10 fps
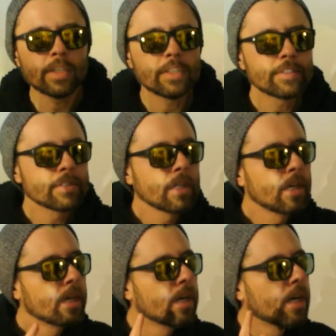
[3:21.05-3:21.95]
is,
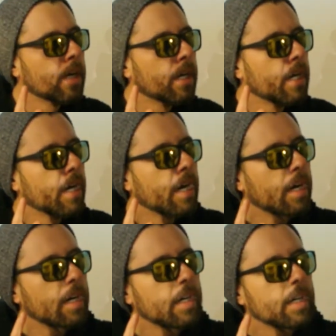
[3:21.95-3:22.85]

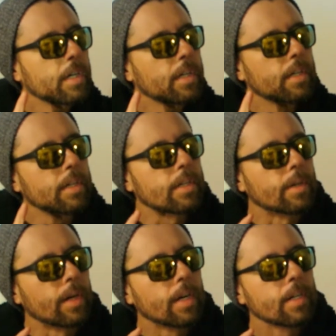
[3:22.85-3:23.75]
oh,